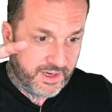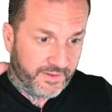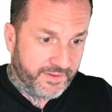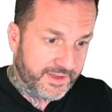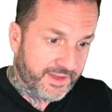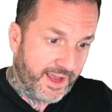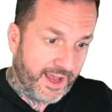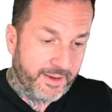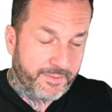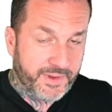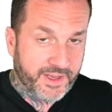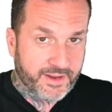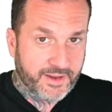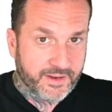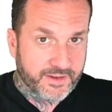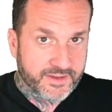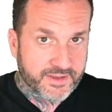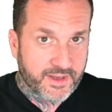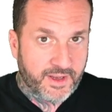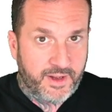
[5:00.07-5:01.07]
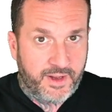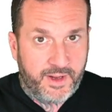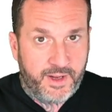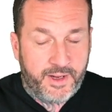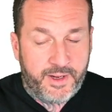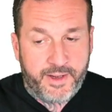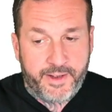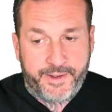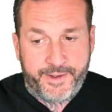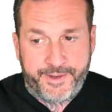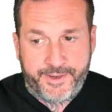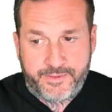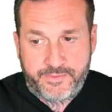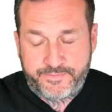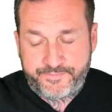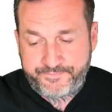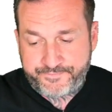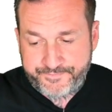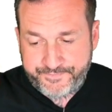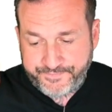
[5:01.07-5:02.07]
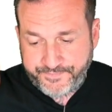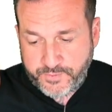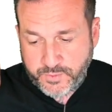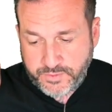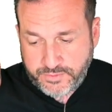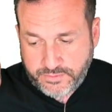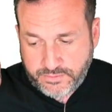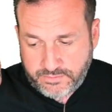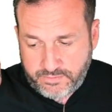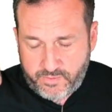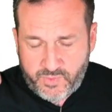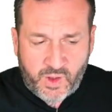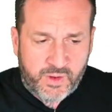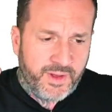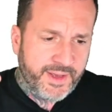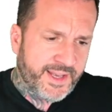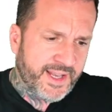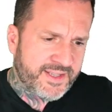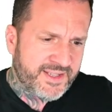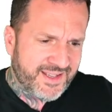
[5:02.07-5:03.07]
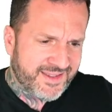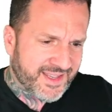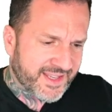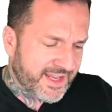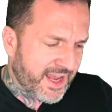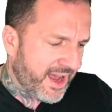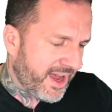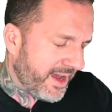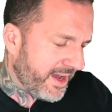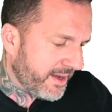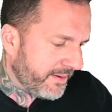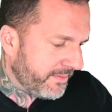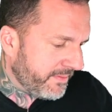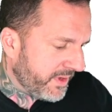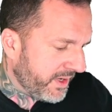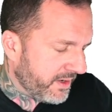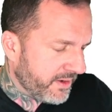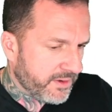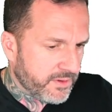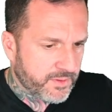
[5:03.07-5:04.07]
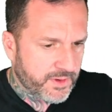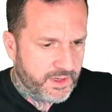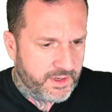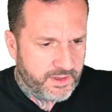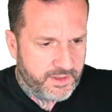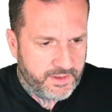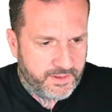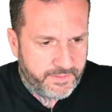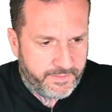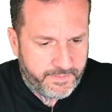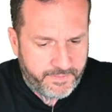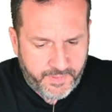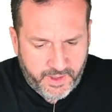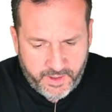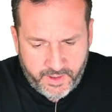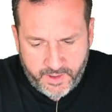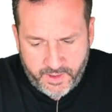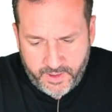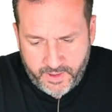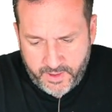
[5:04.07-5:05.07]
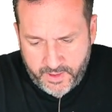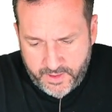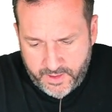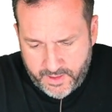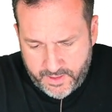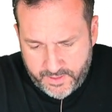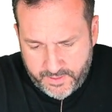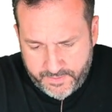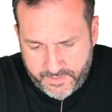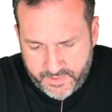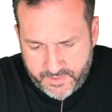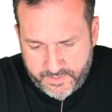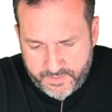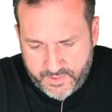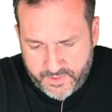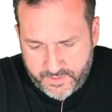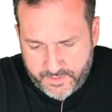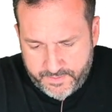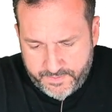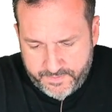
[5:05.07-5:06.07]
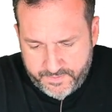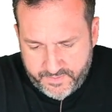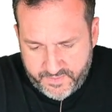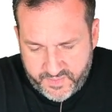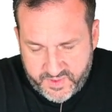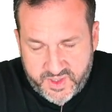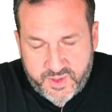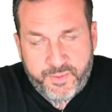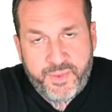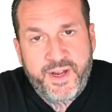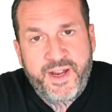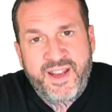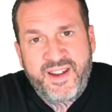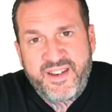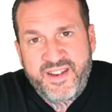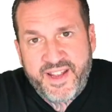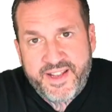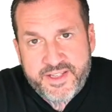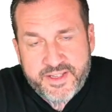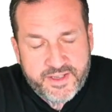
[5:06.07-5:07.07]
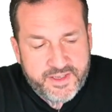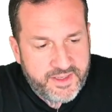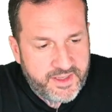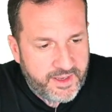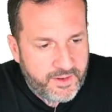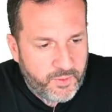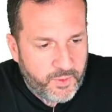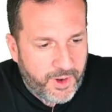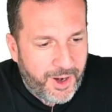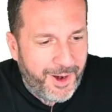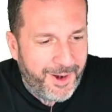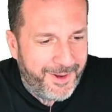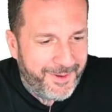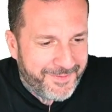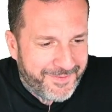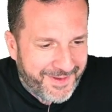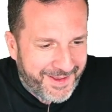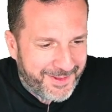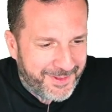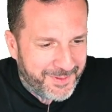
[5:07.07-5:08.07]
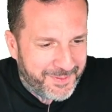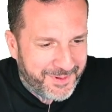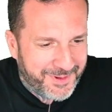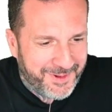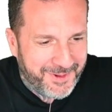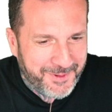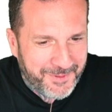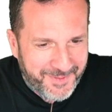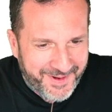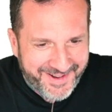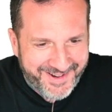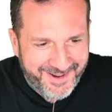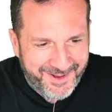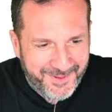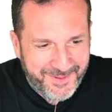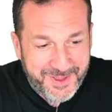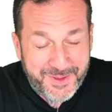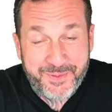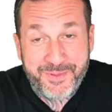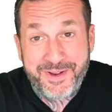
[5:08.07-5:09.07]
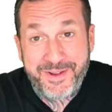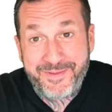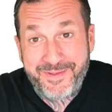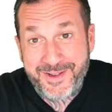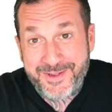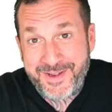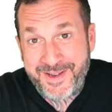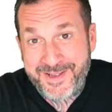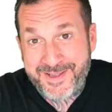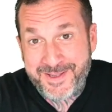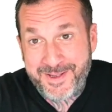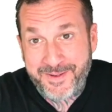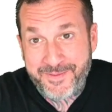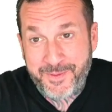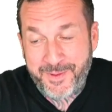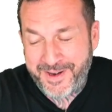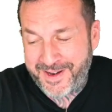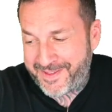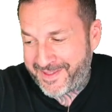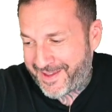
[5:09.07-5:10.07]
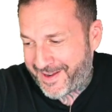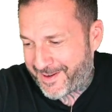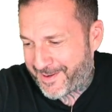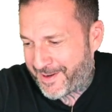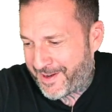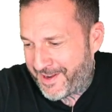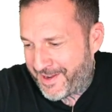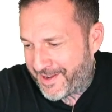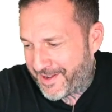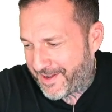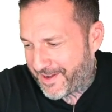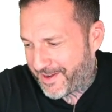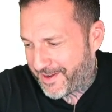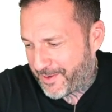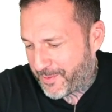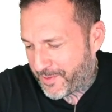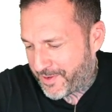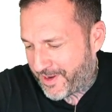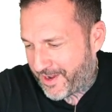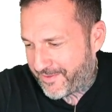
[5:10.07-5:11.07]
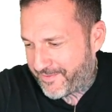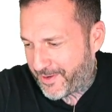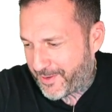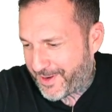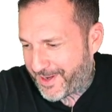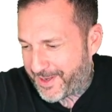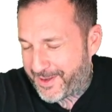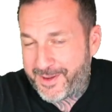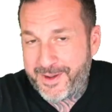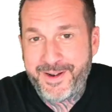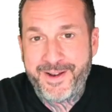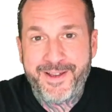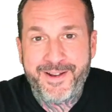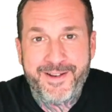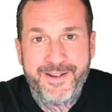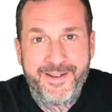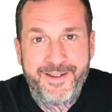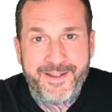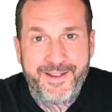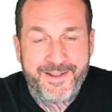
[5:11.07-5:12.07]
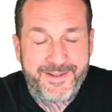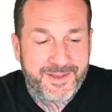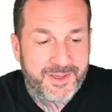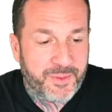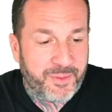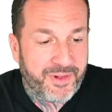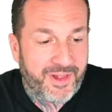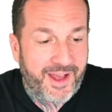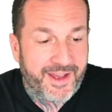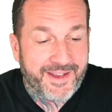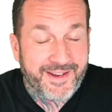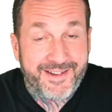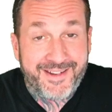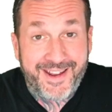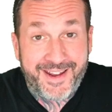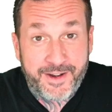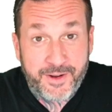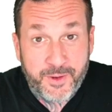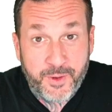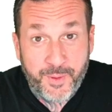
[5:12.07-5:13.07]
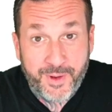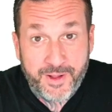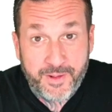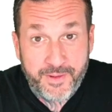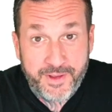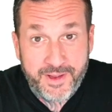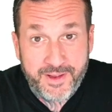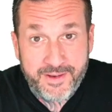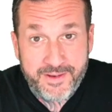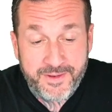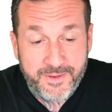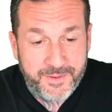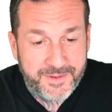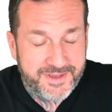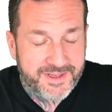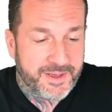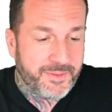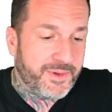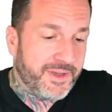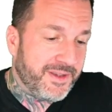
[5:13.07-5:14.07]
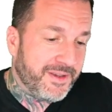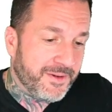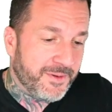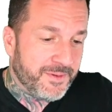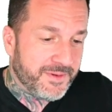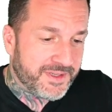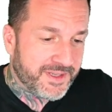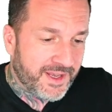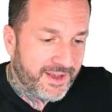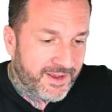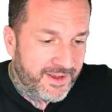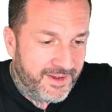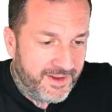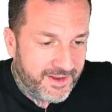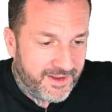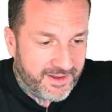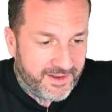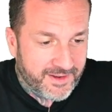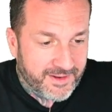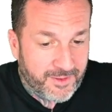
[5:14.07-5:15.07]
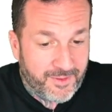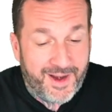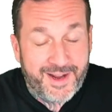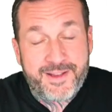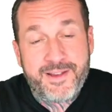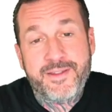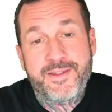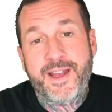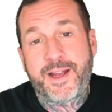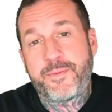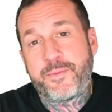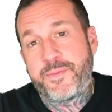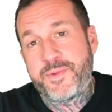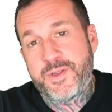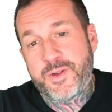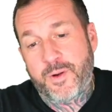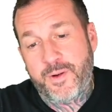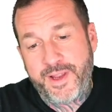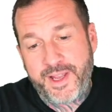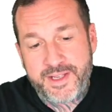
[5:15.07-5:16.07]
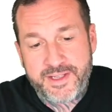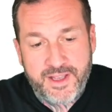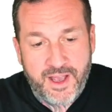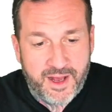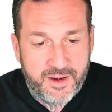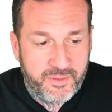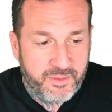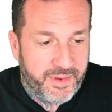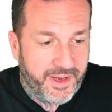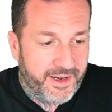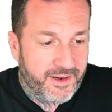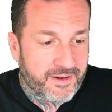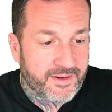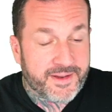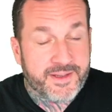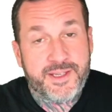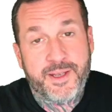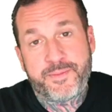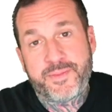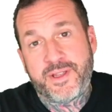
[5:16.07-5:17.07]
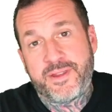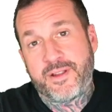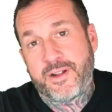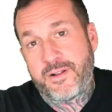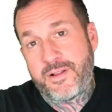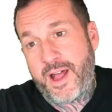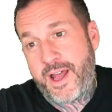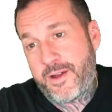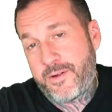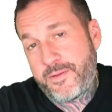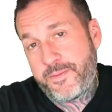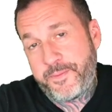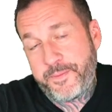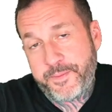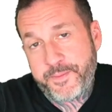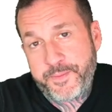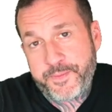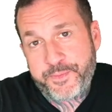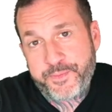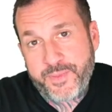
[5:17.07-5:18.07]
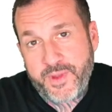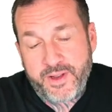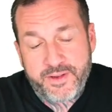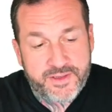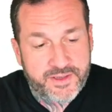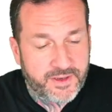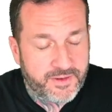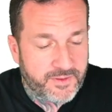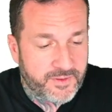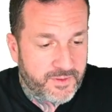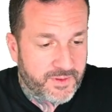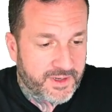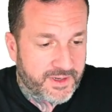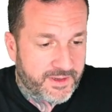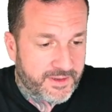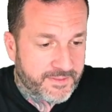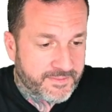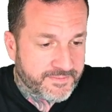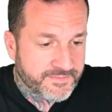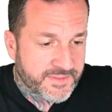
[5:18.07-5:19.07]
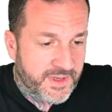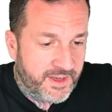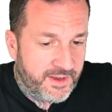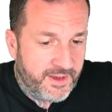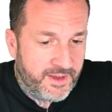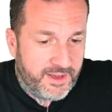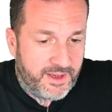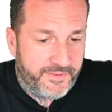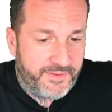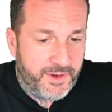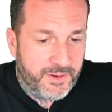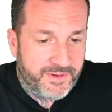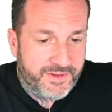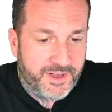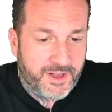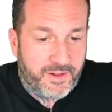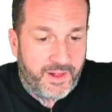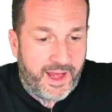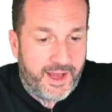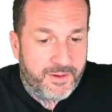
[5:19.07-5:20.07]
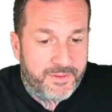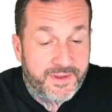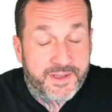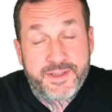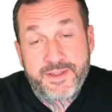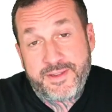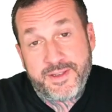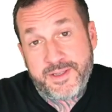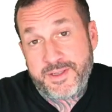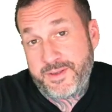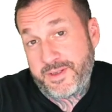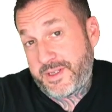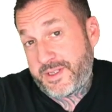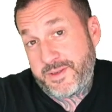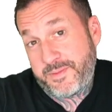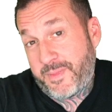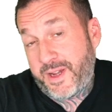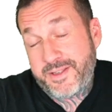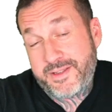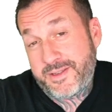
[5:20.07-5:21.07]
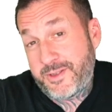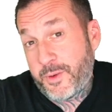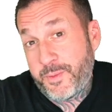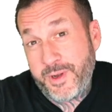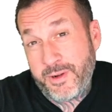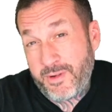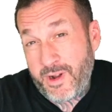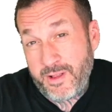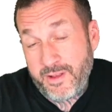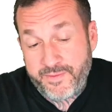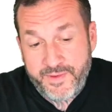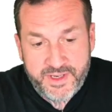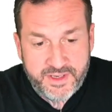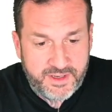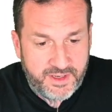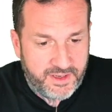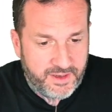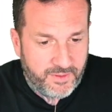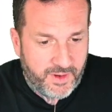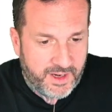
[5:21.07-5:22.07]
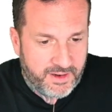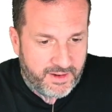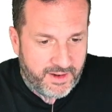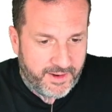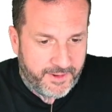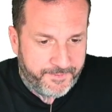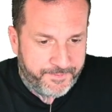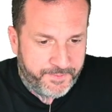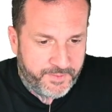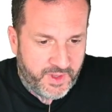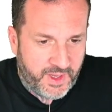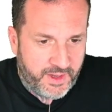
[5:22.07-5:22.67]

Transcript: all the time because, um, well, I guess at the time, you know, uh, uh, the, the spinning disks that were available when all this prefetching stuff went in there uh, were not very good at, uh, at supplying data quickly to CPUs. Uh, granted, that story has gotten better, except in the cloud. So um, if you're in the cloud, this, this just might still be relevant to you. I don't know.